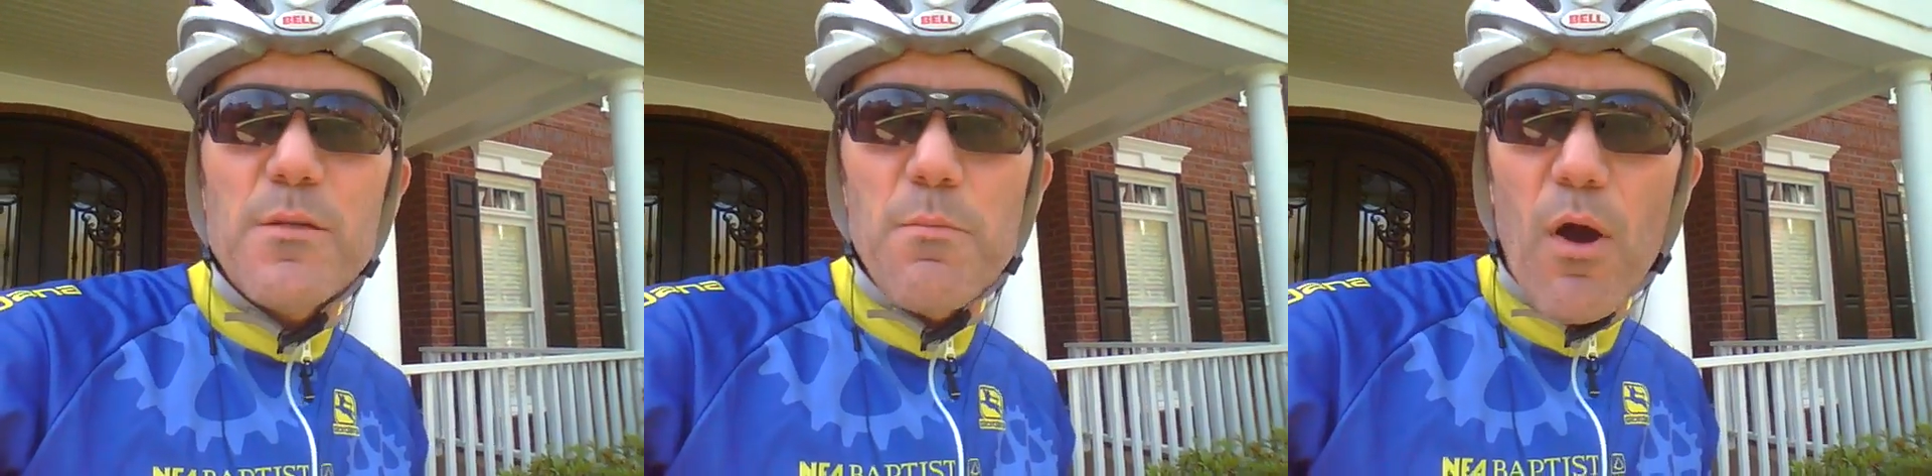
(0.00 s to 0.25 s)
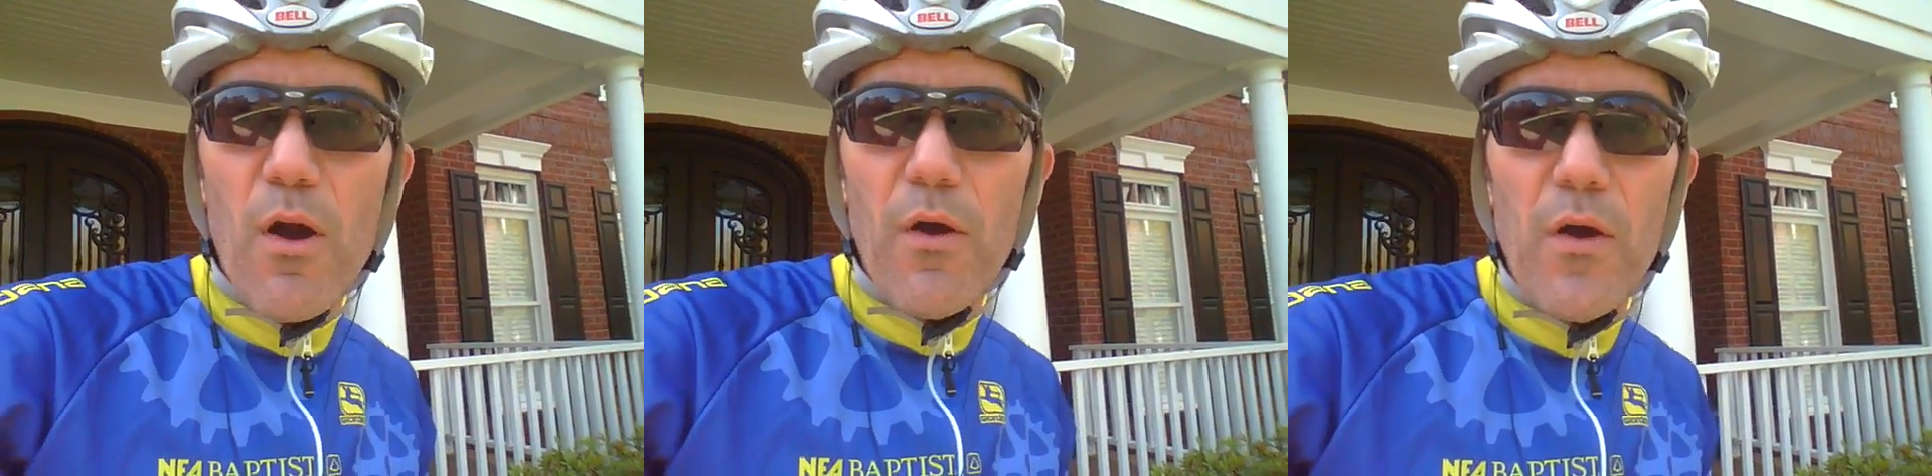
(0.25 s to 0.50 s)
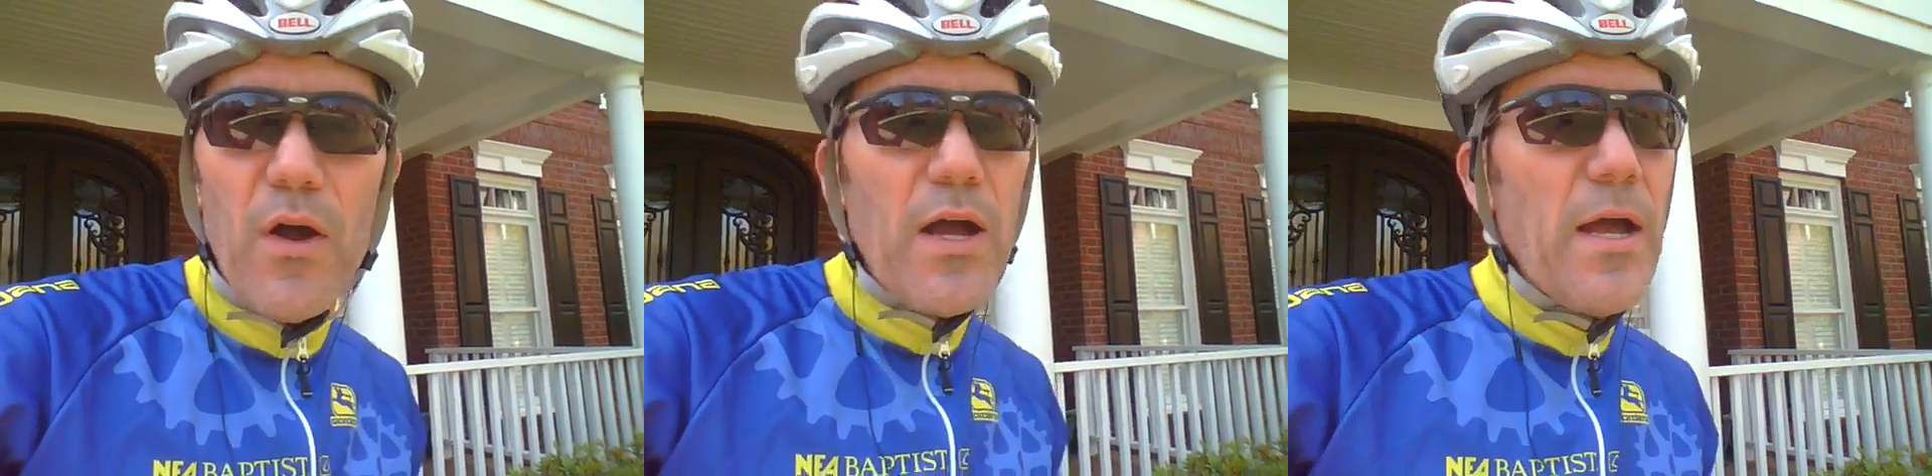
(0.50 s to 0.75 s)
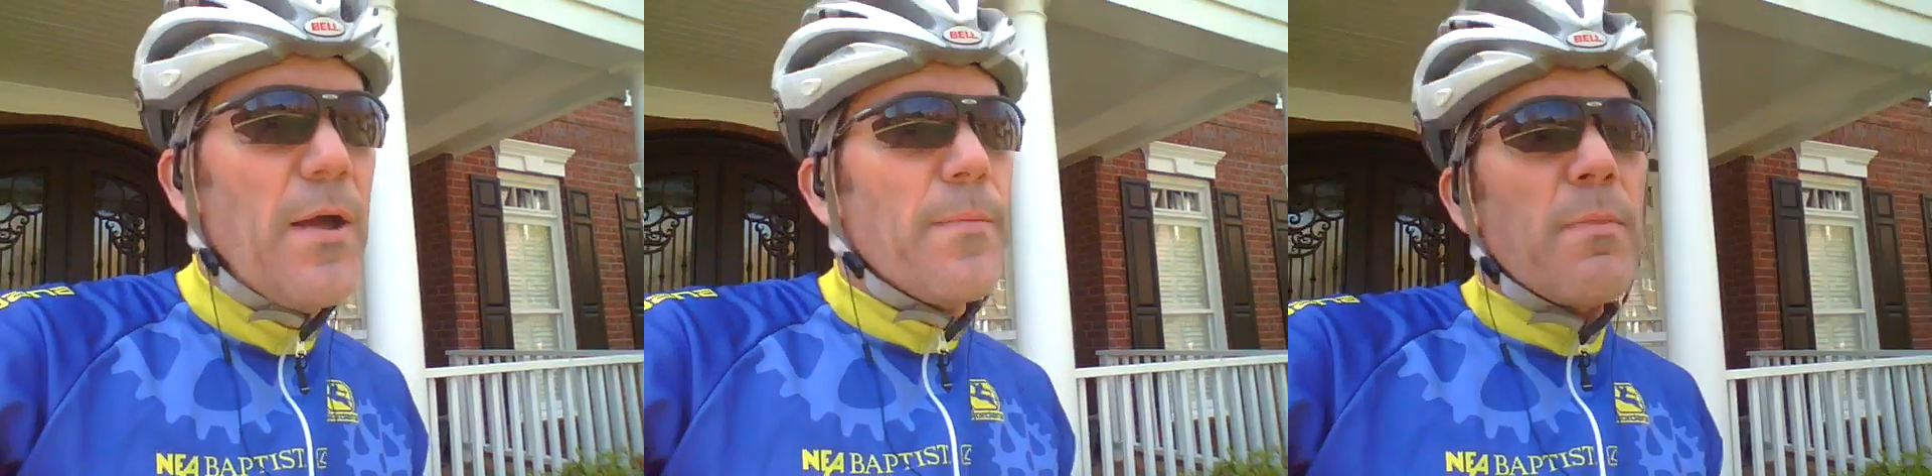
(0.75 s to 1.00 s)
Make
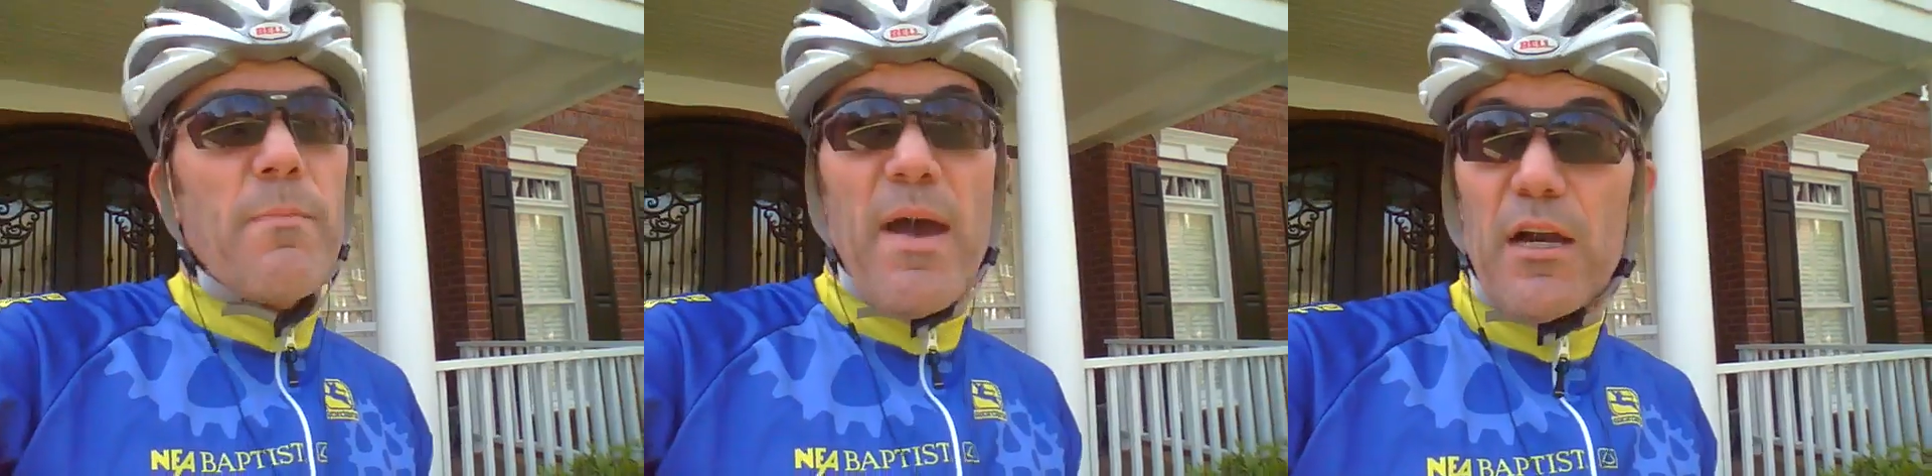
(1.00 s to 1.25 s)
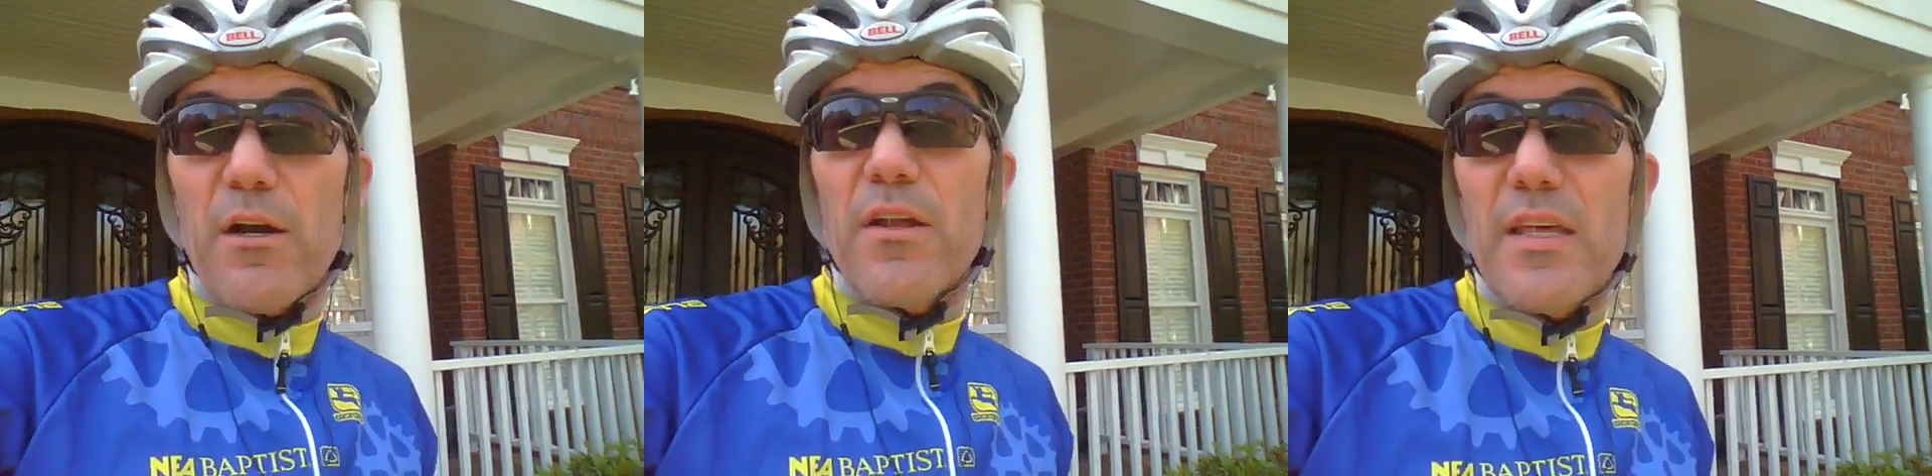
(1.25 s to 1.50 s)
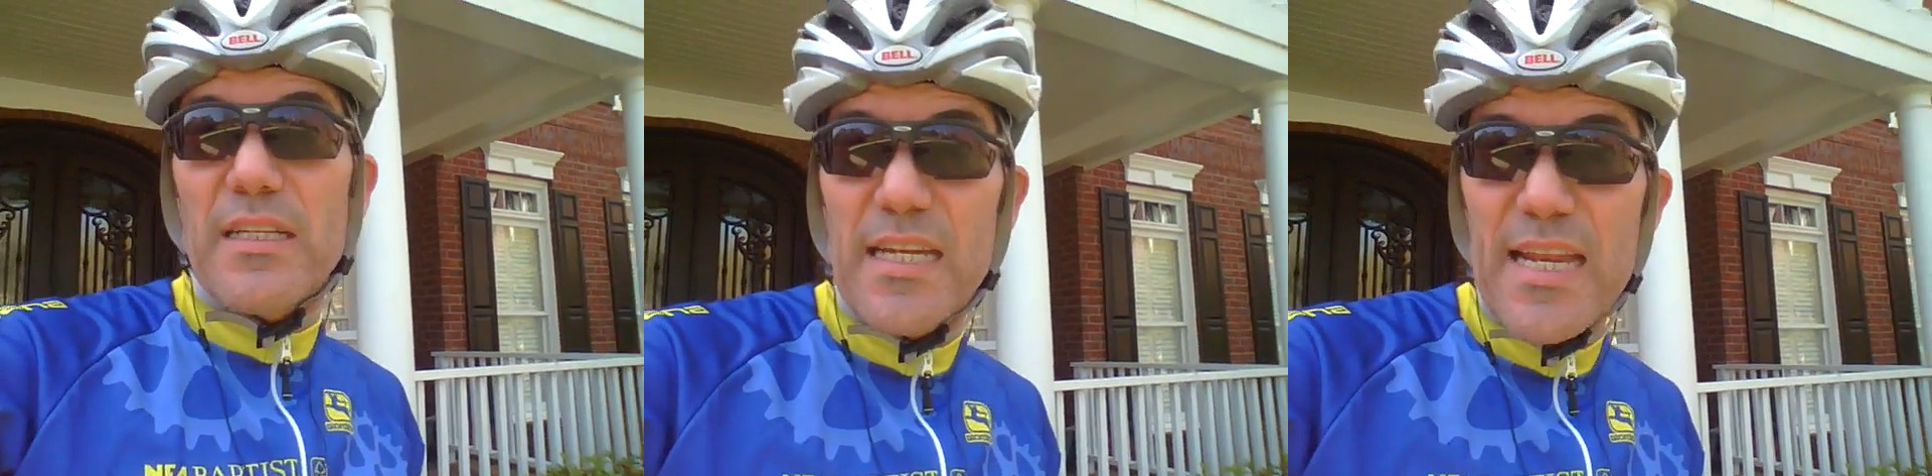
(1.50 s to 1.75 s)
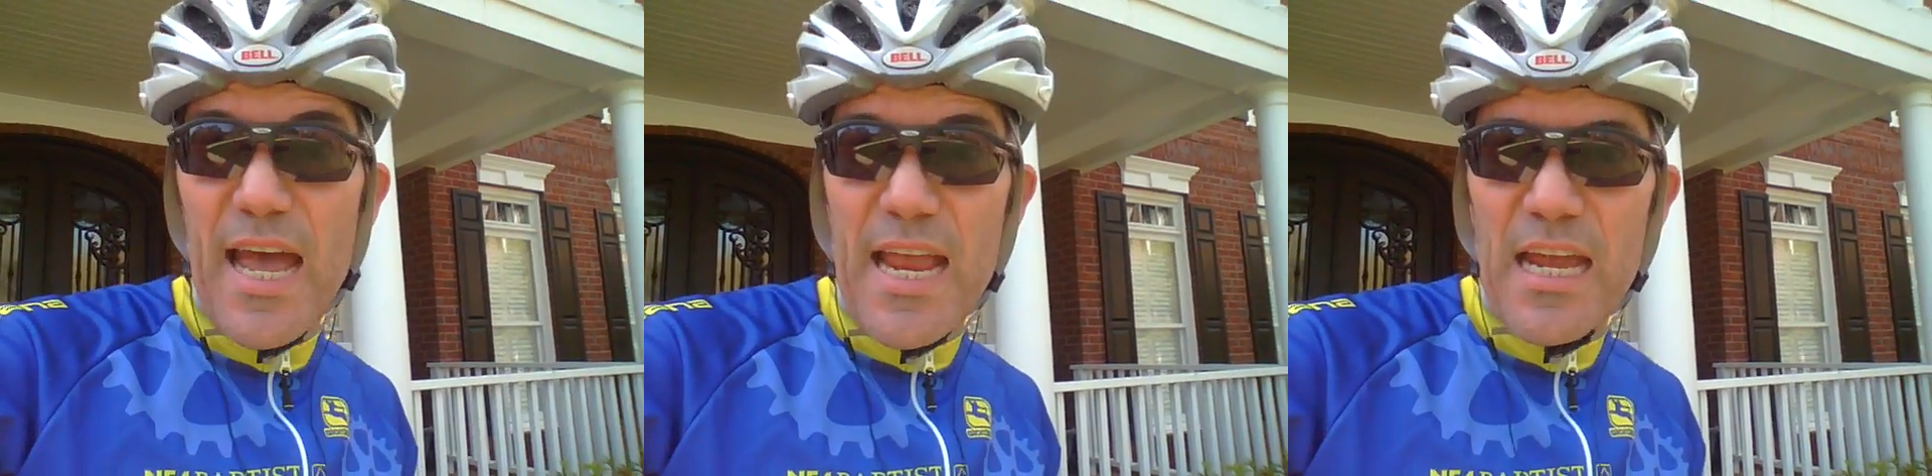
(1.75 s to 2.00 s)
tomorrow
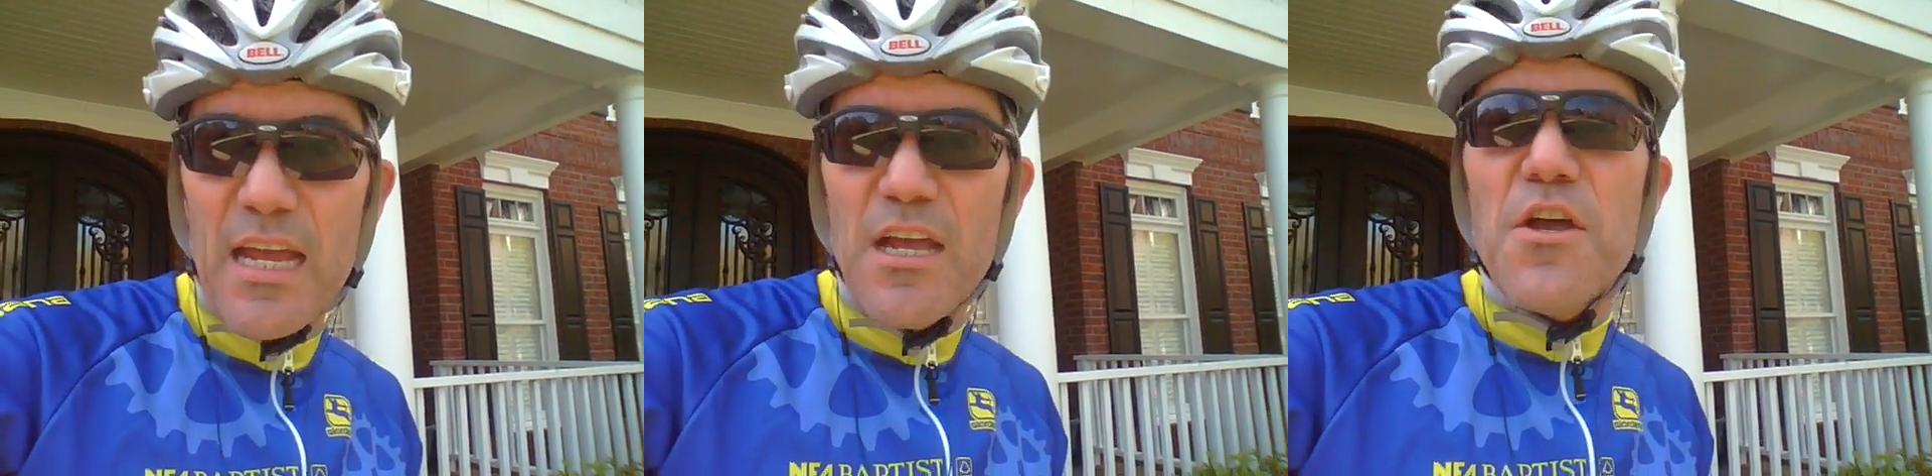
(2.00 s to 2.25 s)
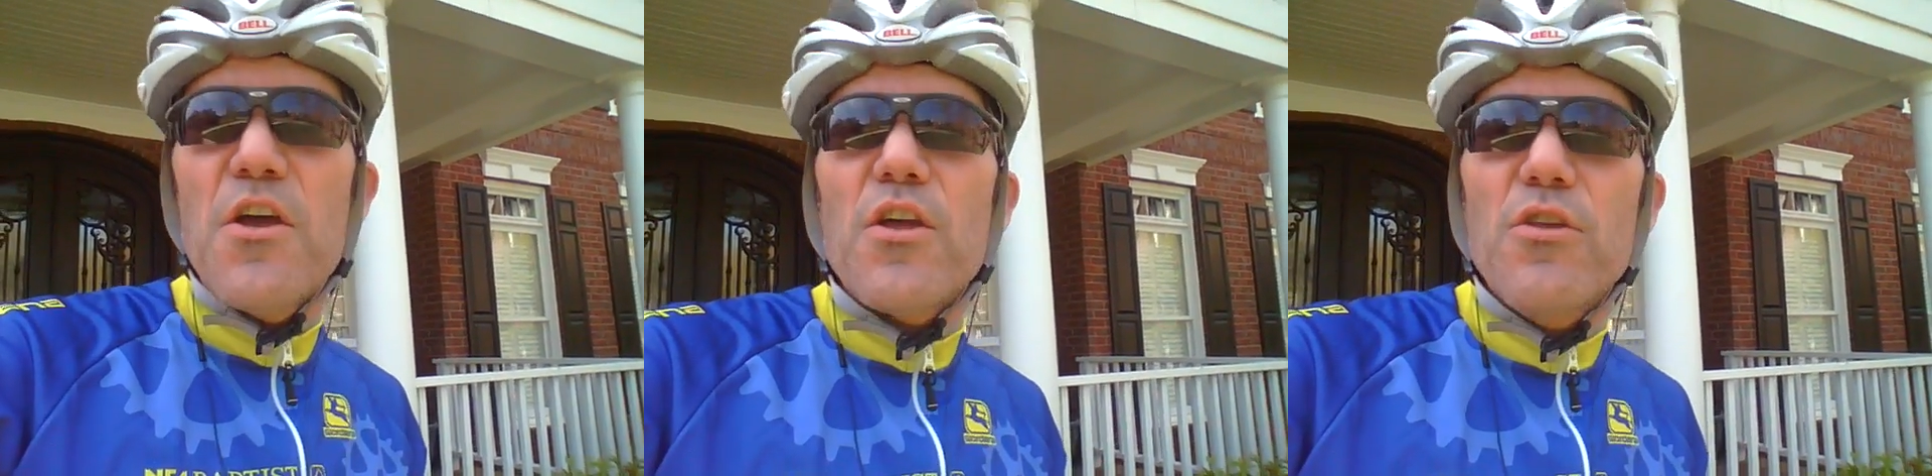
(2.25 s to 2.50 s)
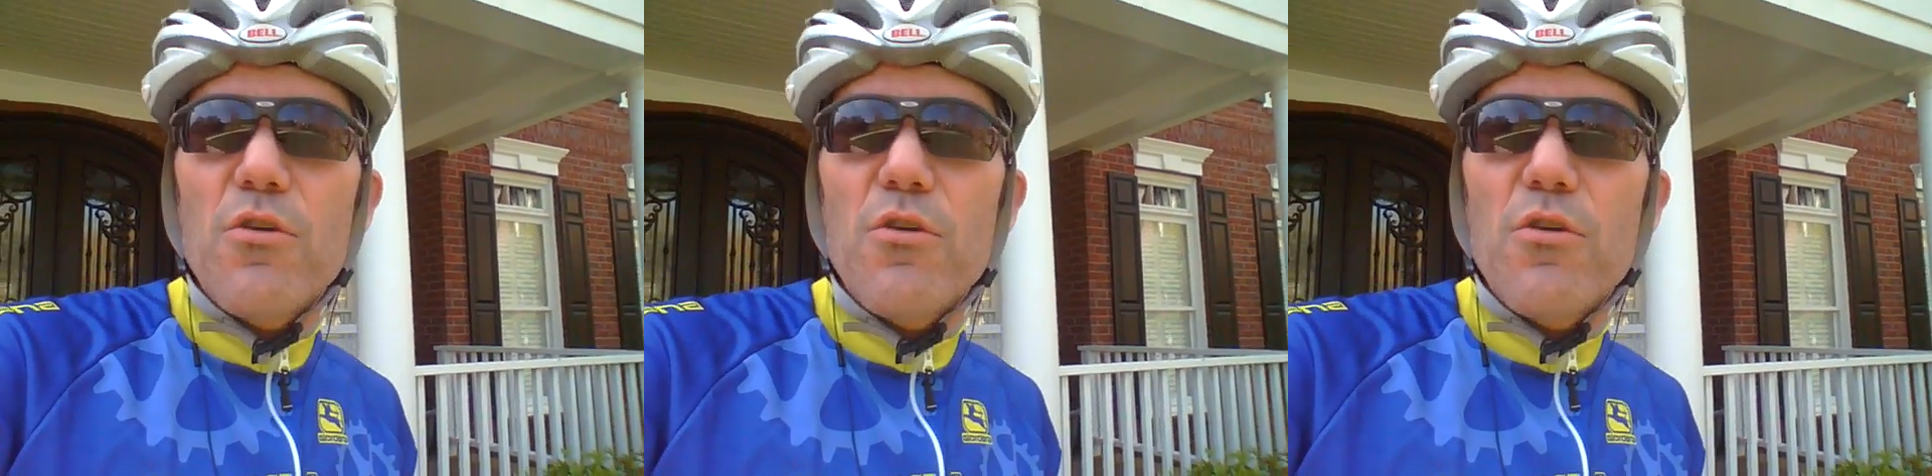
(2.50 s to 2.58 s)
better than today.